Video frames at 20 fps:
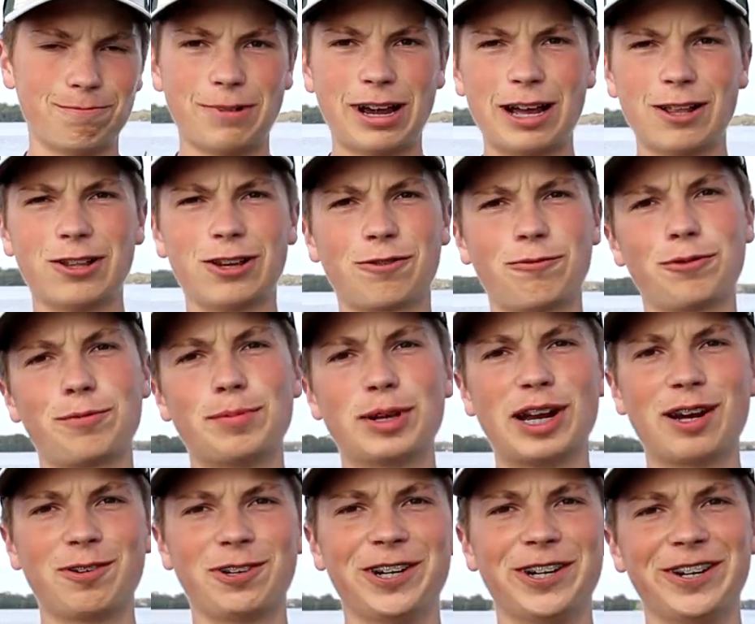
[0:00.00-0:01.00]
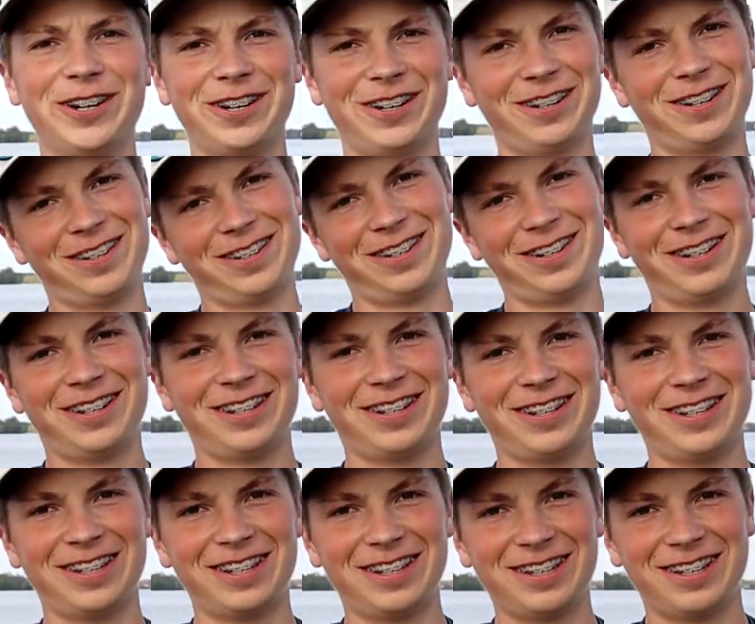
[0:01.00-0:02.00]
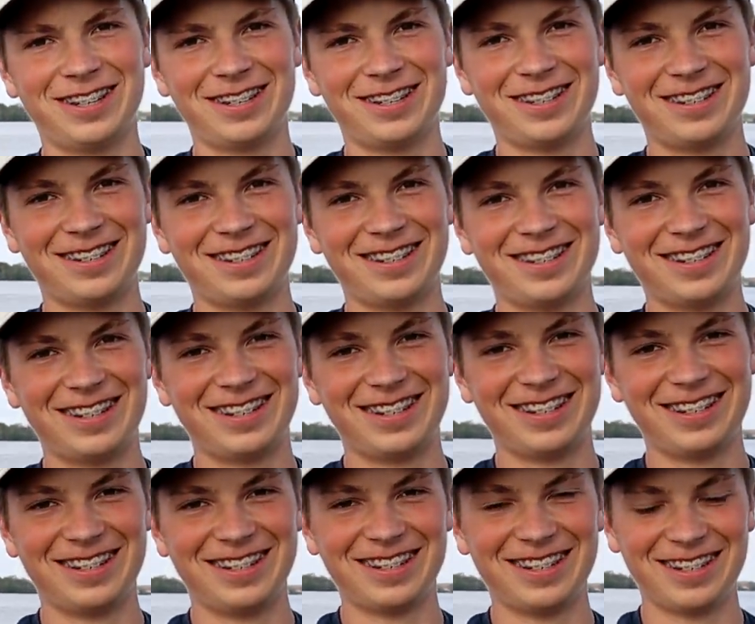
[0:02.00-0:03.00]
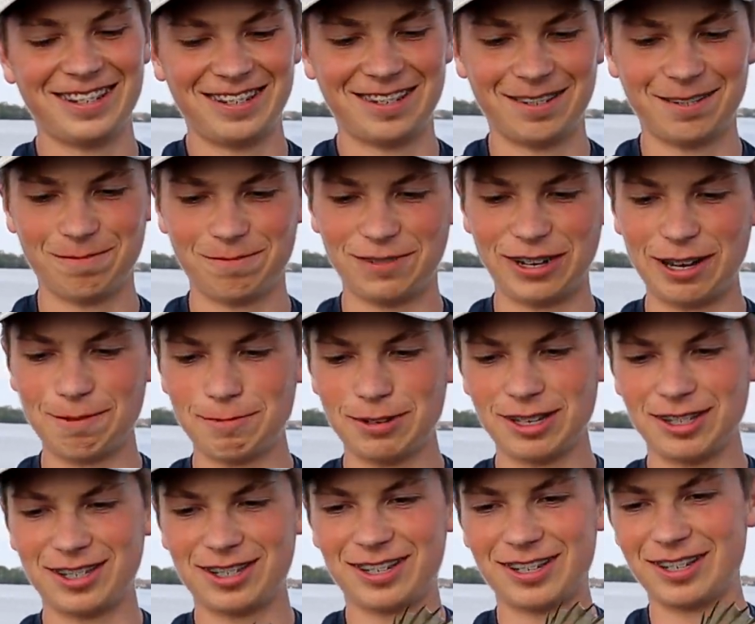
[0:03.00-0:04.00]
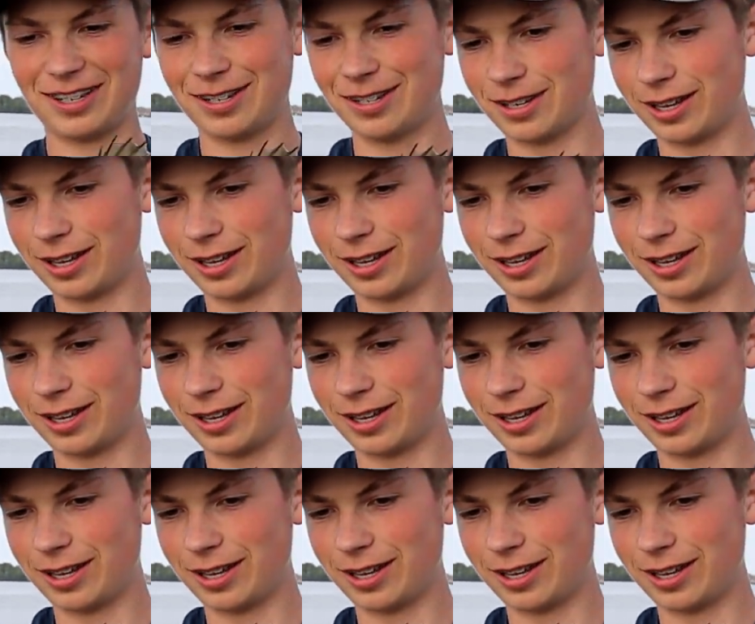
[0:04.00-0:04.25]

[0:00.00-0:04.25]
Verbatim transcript: How long have we been out here? 10 minutes, 5 minutes. Just 5 minutes.